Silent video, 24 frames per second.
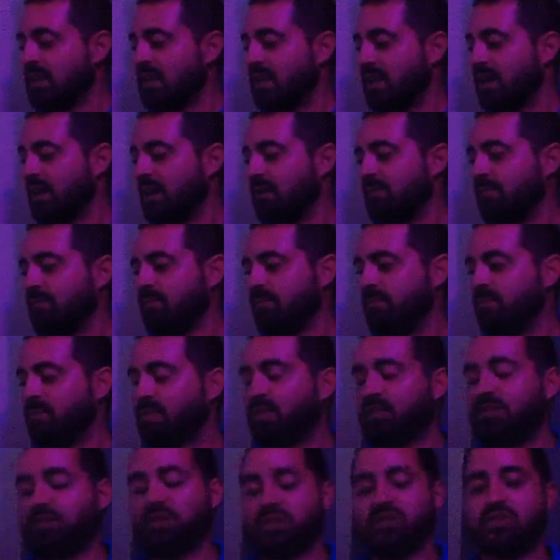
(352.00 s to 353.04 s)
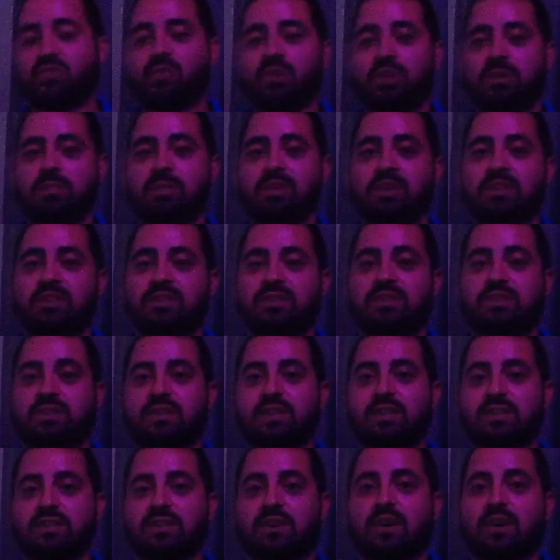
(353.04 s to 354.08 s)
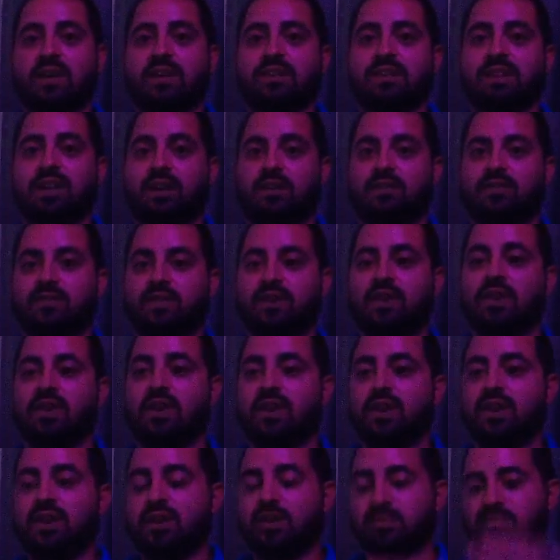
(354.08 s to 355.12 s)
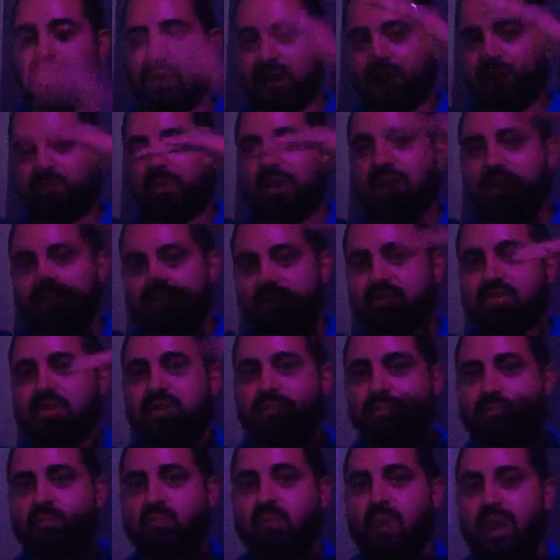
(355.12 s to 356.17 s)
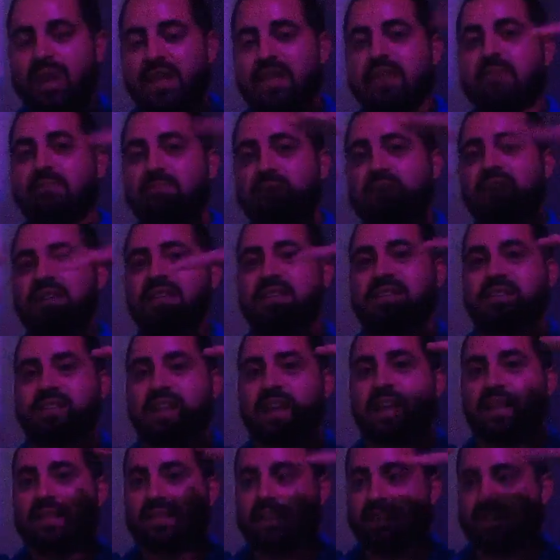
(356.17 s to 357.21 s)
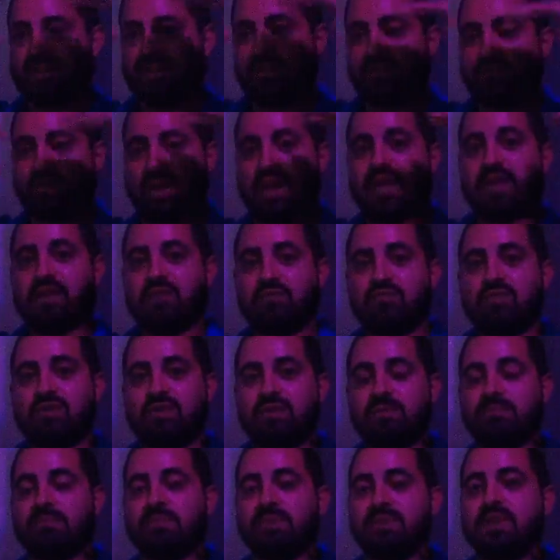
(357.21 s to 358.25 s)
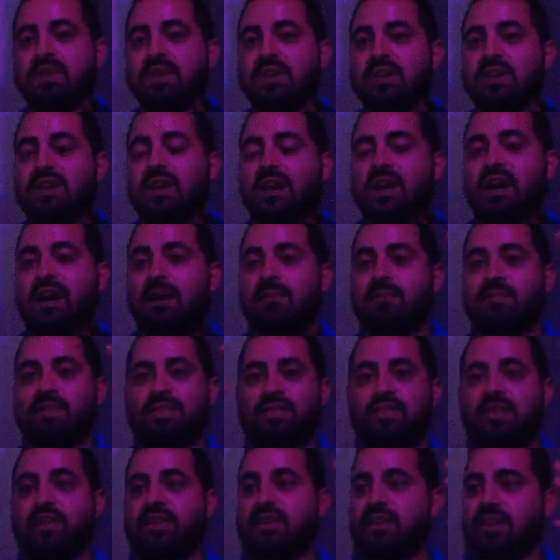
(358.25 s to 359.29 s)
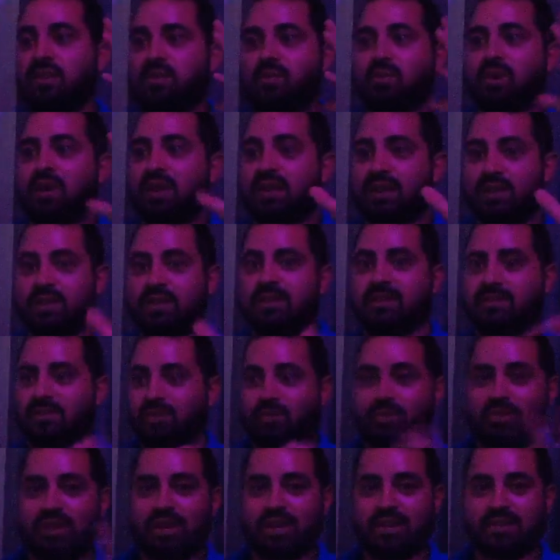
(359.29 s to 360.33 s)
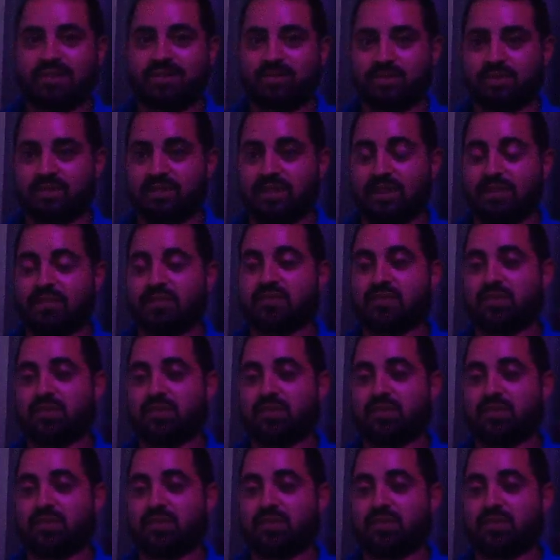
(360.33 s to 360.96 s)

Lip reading: The first 20 minutes is kind of tough. Your brain waves are in the waking beta state, the waking rhythm, the thinking, waking, all that sort of stuff.